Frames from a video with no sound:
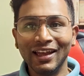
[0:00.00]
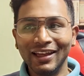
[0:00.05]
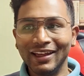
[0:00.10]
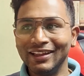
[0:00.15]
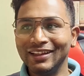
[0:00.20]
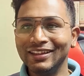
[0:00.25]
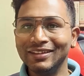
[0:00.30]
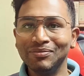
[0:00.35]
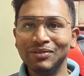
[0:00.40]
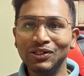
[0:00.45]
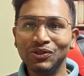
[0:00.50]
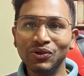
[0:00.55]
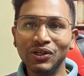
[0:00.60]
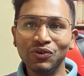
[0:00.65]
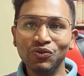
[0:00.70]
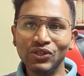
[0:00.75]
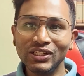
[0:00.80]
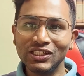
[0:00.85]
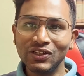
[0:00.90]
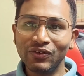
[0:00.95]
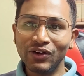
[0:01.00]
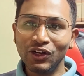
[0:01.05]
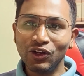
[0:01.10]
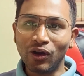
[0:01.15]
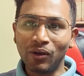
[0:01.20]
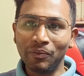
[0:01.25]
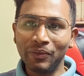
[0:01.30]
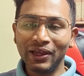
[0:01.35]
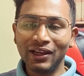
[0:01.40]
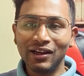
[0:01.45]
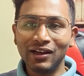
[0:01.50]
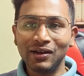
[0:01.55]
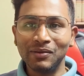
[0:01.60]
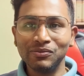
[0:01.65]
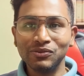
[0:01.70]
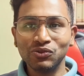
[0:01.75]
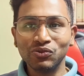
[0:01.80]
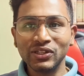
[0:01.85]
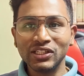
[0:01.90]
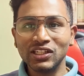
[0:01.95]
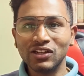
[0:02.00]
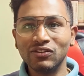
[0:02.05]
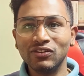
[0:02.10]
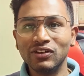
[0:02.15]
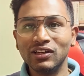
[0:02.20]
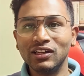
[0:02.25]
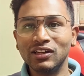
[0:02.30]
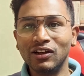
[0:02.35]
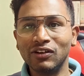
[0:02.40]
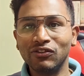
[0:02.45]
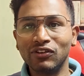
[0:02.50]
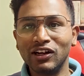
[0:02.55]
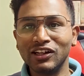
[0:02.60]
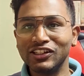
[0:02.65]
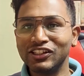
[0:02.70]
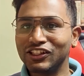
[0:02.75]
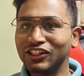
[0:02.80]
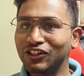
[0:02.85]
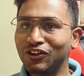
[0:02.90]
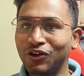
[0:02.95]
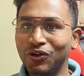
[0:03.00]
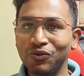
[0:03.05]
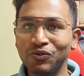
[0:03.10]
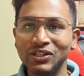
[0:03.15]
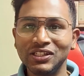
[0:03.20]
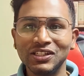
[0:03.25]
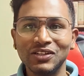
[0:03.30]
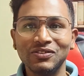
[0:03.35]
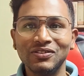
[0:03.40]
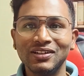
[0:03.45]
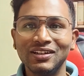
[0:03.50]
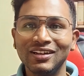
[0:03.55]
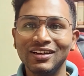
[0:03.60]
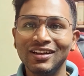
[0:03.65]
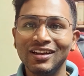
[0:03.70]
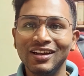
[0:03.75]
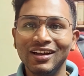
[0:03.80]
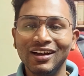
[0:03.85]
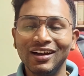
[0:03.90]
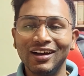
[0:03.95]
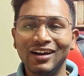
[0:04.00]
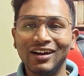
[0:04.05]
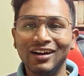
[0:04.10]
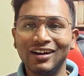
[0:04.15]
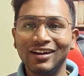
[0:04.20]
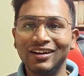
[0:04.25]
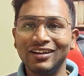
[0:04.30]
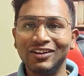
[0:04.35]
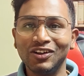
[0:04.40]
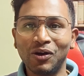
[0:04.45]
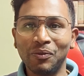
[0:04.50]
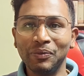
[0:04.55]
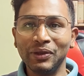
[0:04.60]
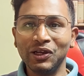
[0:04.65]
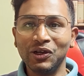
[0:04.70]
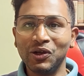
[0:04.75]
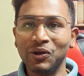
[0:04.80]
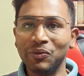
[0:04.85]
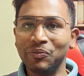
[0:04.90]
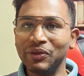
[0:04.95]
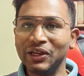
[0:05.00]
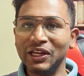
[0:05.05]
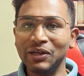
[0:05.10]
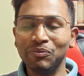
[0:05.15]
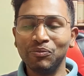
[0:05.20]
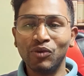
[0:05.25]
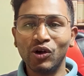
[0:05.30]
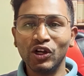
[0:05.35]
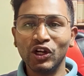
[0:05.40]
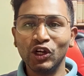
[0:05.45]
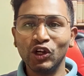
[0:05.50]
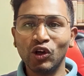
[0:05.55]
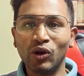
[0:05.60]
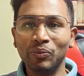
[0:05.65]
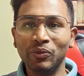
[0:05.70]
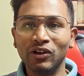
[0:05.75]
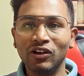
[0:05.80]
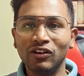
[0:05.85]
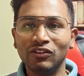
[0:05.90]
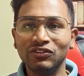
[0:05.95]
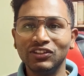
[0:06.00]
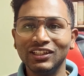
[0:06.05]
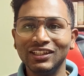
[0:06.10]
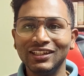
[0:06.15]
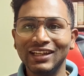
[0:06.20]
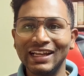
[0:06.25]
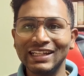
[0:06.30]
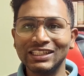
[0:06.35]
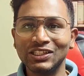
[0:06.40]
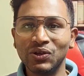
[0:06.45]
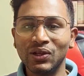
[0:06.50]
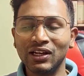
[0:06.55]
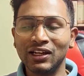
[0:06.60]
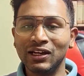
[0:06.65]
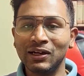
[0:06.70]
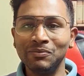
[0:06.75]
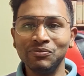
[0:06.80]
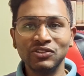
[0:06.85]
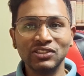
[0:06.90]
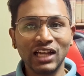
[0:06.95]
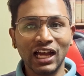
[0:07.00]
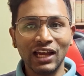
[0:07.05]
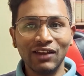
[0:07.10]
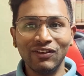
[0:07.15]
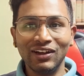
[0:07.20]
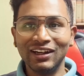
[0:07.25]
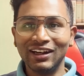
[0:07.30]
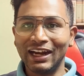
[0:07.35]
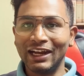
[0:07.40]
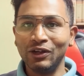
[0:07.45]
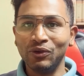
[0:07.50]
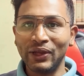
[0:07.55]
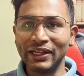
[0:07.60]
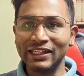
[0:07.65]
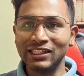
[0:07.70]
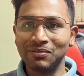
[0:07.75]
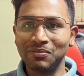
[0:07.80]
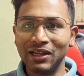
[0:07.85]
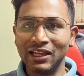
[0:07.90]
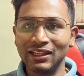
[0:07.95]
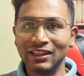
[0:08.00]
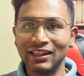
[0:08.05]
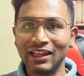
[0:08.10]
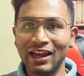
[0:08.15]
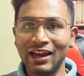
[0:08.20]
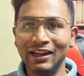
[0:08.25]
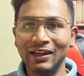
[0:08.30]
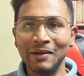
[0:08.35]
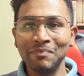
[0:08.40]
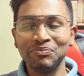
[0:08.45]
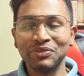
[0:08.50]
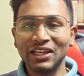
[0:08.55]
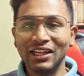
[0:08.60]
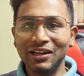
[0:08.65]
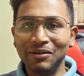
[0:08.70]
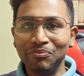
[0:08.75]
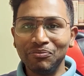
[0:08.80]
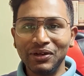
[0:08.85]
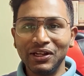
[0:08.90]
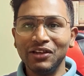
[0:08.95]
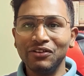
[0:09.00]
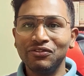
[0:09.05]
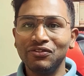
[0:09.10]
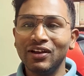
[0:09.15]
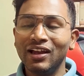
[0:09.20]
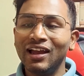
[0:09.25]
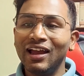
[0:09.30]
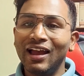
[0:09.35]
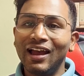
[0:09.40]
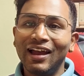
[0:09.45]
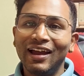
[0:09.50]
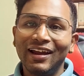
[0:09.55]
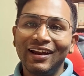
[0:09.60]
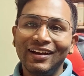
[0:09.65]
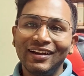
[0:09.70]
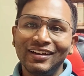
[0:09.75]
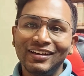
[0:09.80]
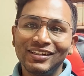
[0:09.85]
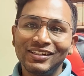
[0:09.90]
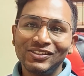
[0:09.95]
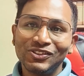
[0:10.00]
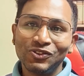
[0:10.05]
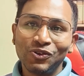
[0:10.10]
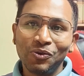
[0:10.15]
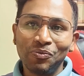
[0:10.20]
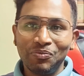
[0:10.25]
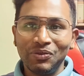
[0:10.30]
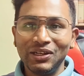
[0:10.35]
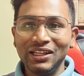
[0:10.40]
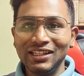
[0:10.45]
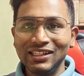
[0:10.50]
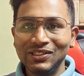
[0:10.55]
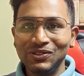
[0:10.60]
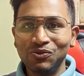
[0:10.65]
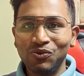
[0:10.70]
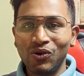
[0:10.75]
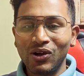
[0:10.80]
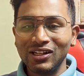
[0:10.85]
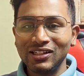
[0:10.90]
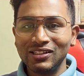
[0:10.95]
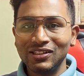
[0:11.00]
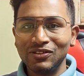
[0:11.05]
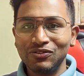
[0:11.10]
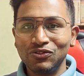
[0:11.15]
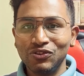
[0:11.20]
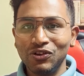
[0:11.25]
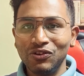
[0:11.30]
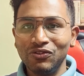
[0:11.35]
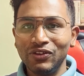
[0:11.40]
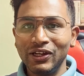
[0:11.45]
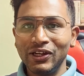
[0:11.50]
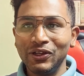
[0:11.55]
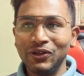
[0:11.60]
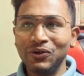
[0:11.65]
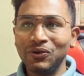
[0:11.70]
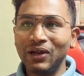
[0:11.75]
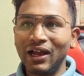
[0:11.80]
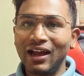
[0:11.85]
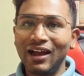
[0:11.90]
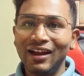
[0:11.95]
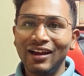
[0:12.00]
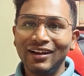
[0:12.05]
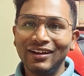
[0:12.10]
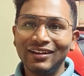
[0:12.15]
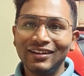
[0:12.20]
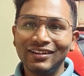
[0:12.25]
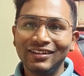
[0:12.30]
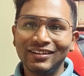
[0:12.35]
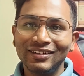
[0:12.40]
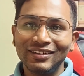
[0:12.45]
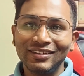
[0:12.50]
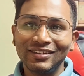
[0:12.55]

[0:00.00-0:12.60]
in between whichever topic comes, whichever function or whichever topic, main important topic of the SQL comes, I will try to explain that in brief. And so please watch the full video, and